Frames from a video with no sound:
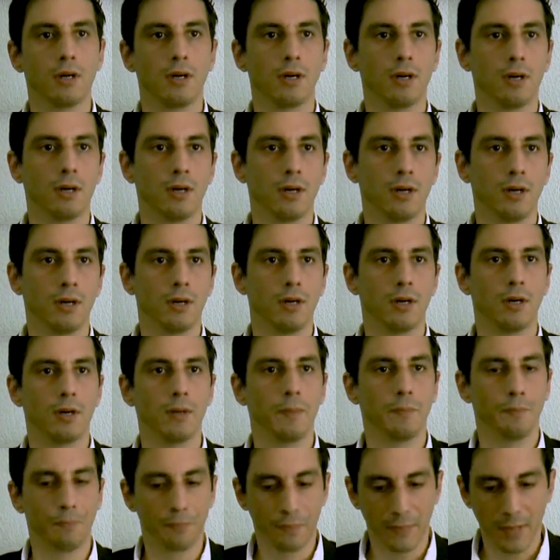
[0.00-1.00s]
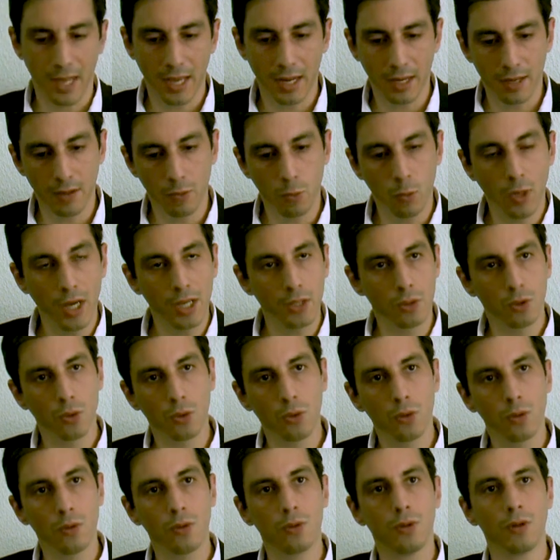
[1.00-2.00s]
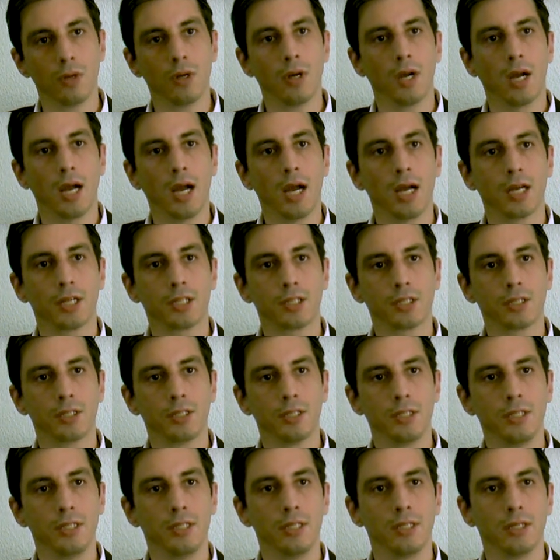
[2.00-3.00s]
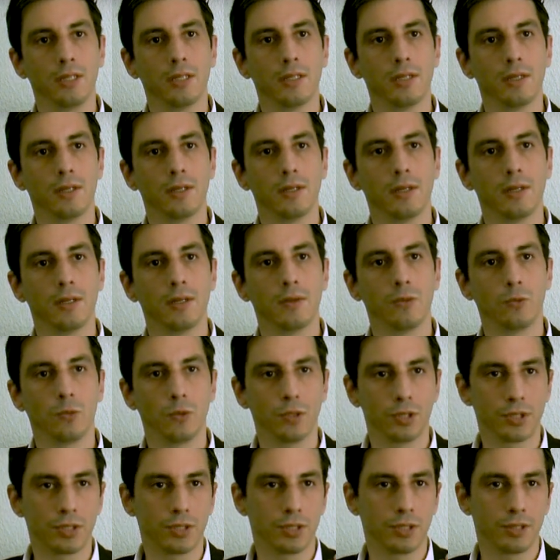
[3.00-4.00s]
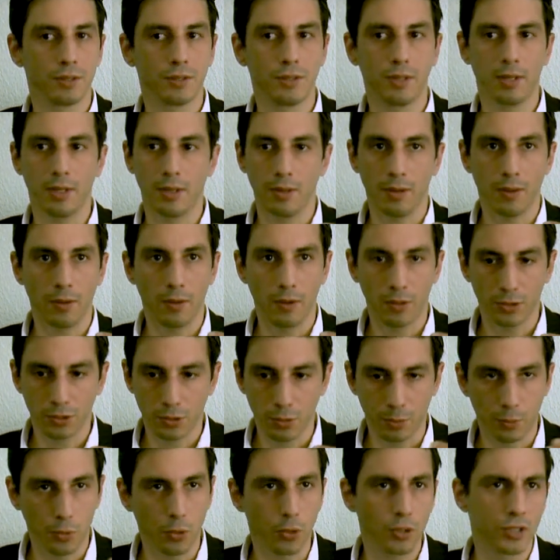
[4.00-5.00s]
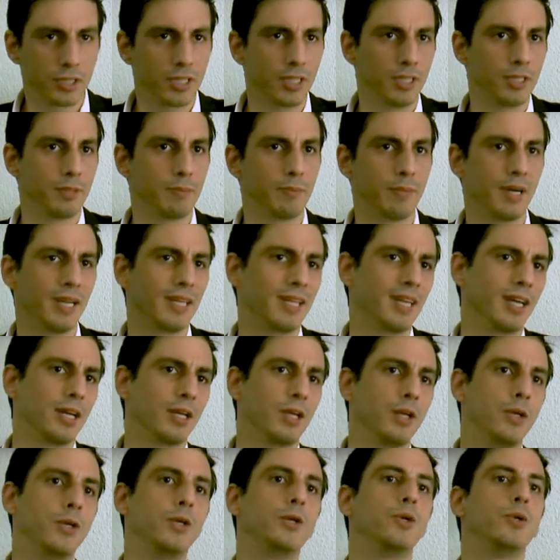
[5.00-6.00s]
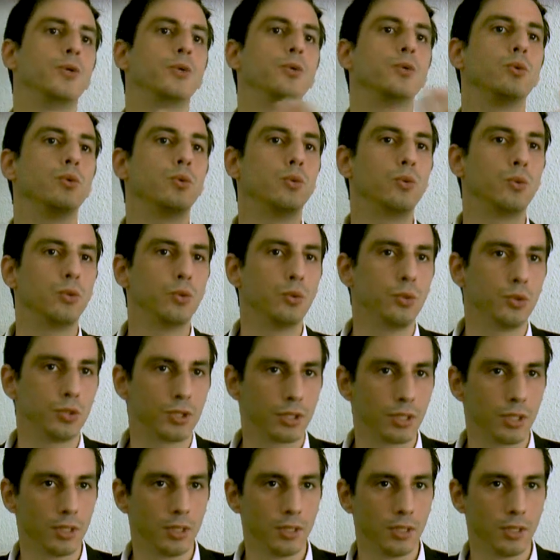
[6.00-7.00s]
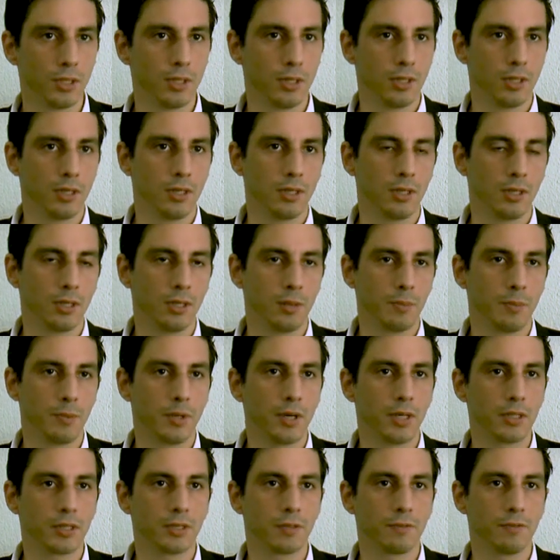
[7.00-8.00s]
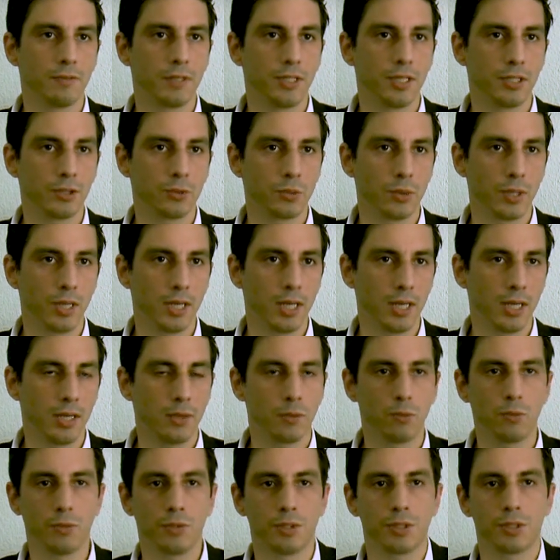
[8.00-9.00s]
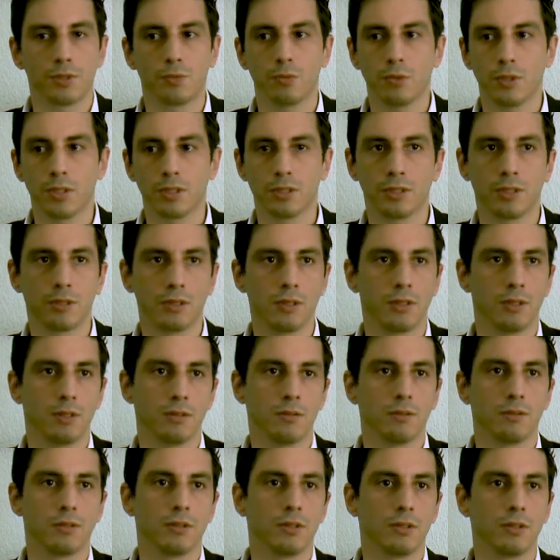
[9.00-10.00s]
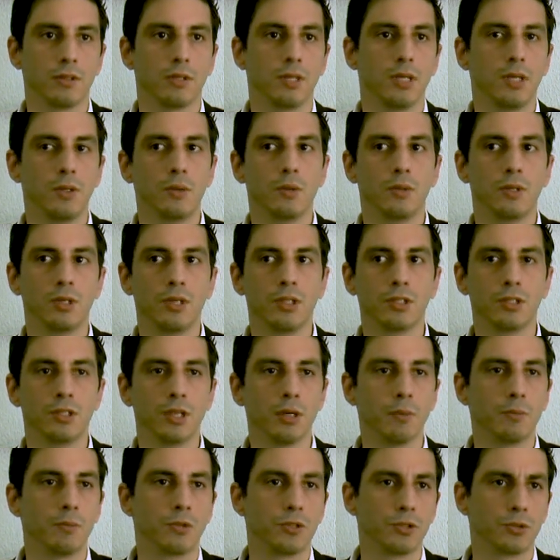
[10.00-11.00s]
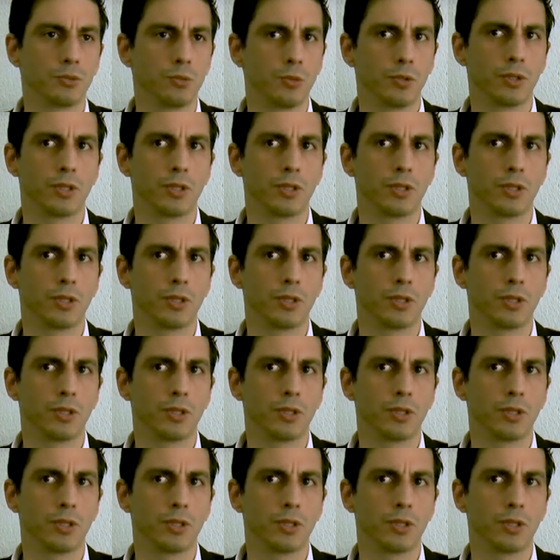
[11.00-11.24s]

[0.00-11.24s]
Uh, and Guaido actually uh, was supported by a huge uh, part of Venezuela, which was uh, he, his numbers